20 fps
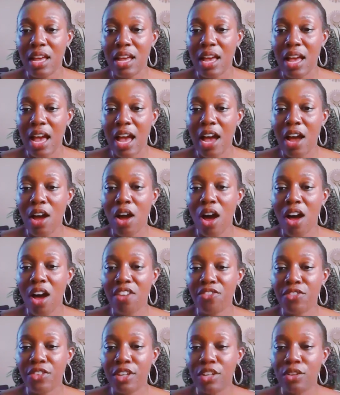How
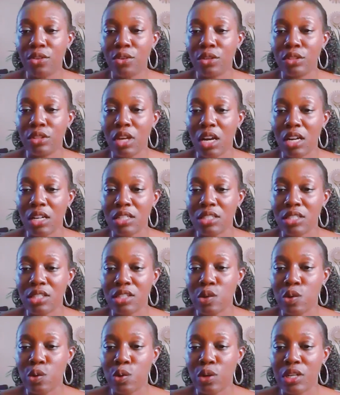often or long is the
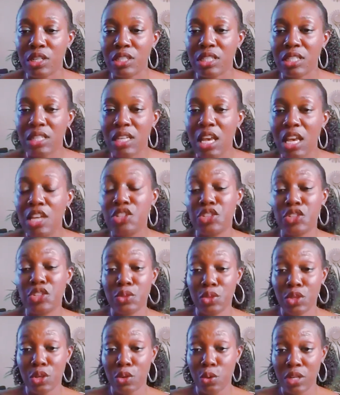course? So
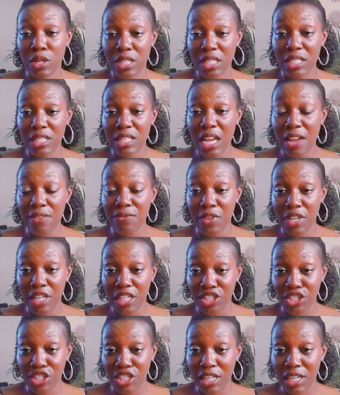the course is not
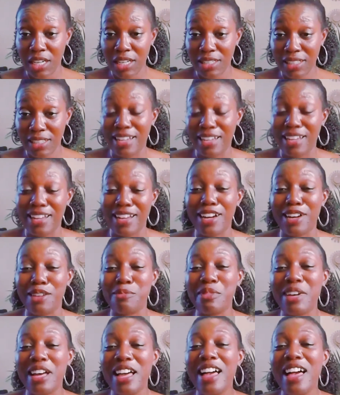finished yet, um,
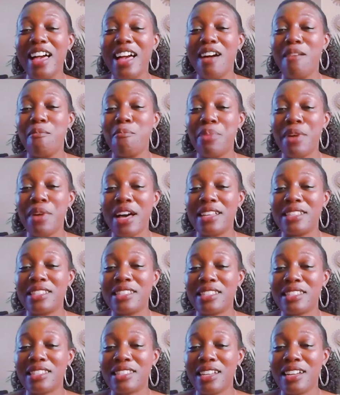but
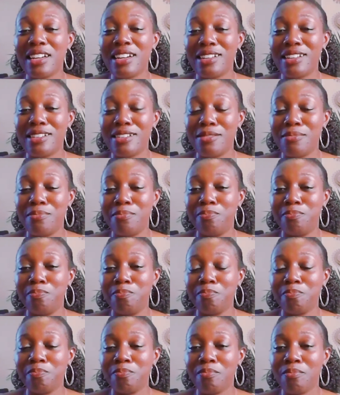
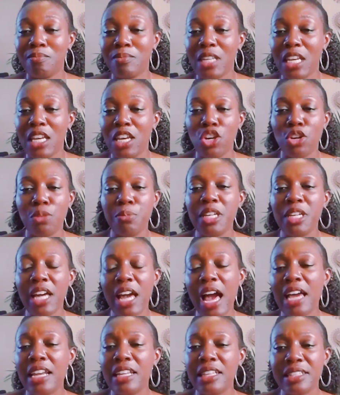um, it'll be
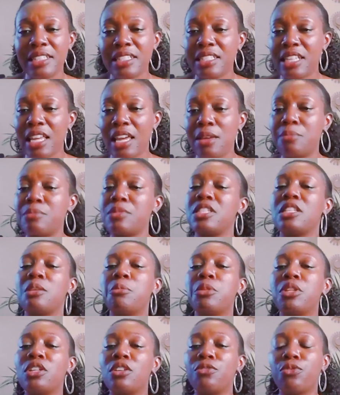kind of the same
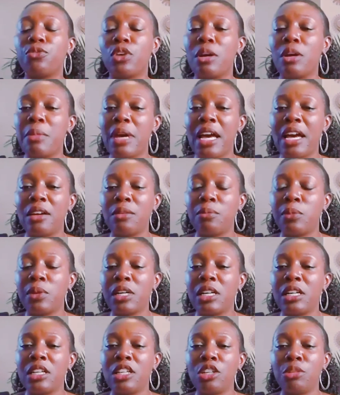similar format where
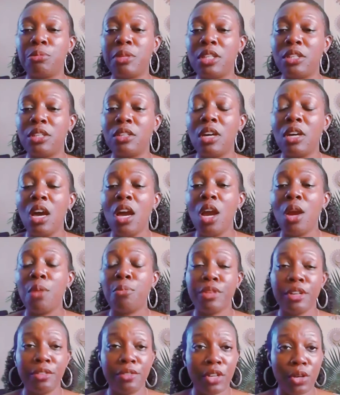it'll be
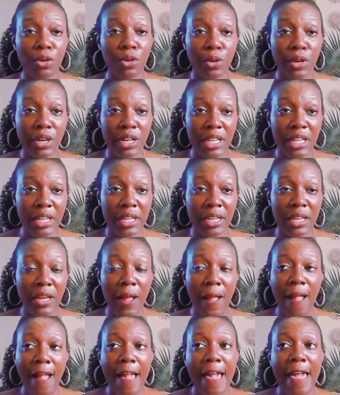pre-recorded
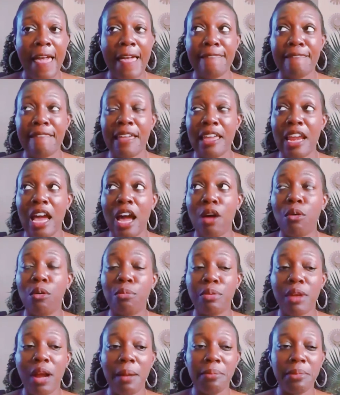and then I will
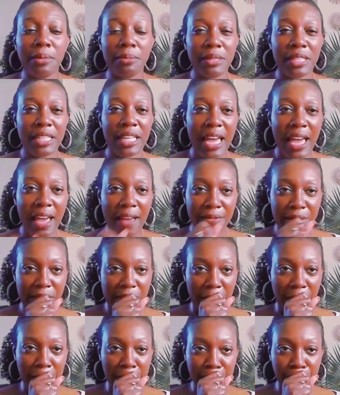probably have
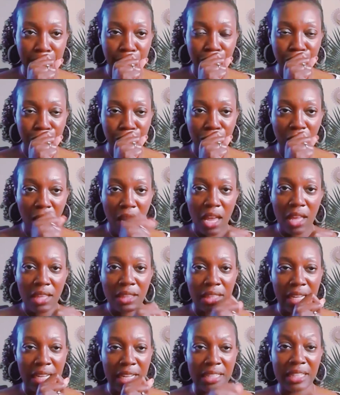some
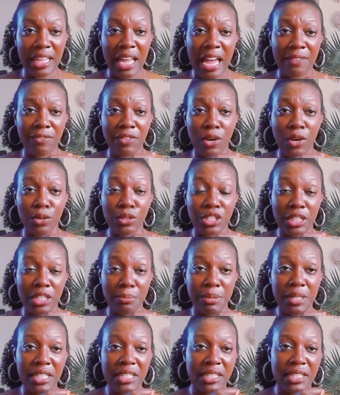like a live coaching
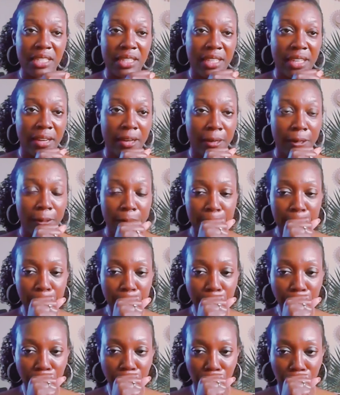piece in there
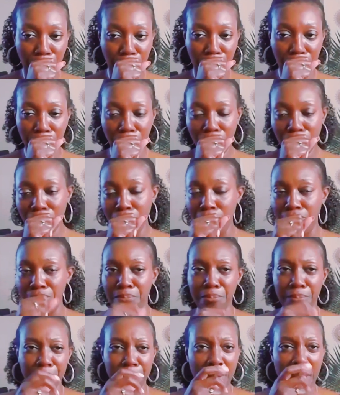
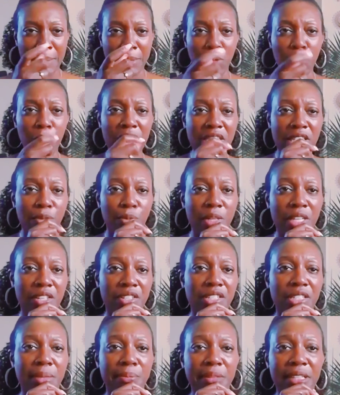maybe once a week or
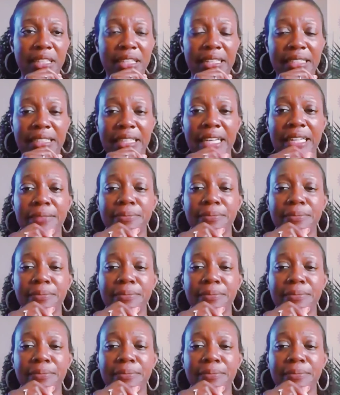something like that.